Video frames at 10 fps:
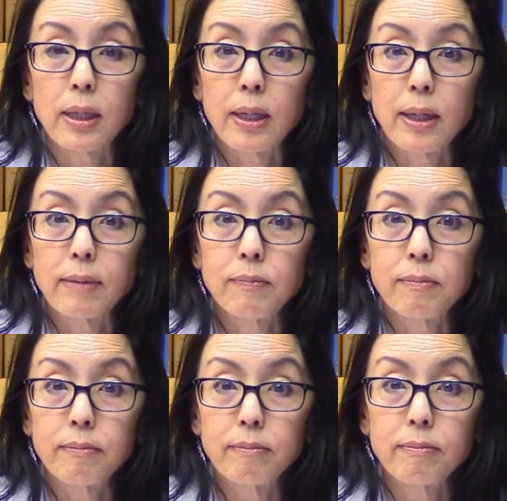
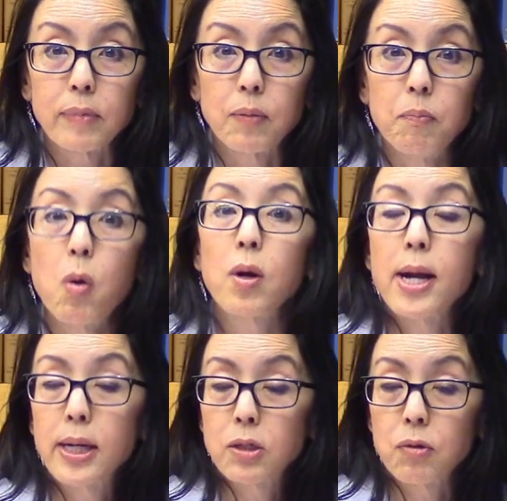the more
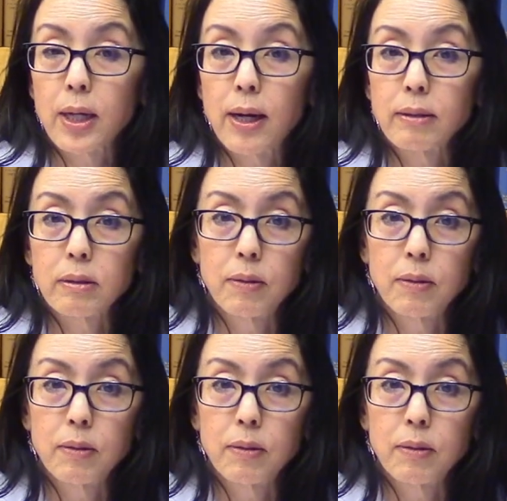eggs you get,